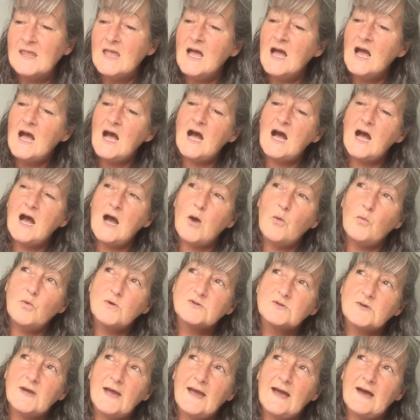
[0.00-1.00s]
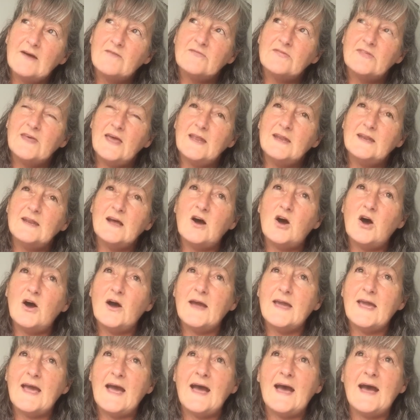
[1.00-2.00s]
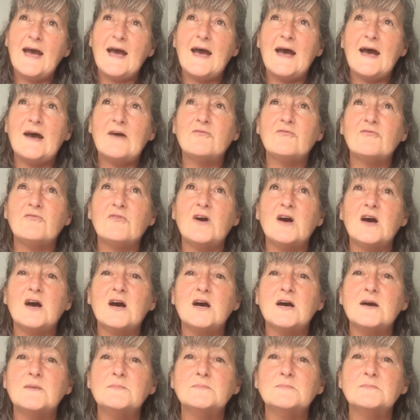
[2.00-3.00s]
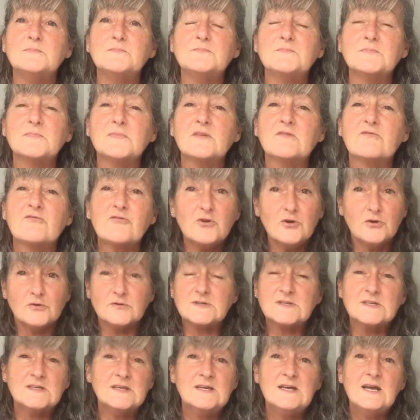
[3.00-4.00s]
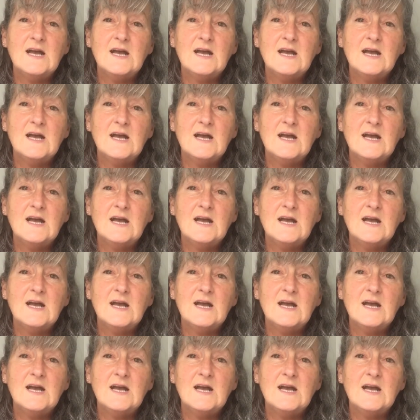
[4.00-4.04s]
What do I have then? I have fruit.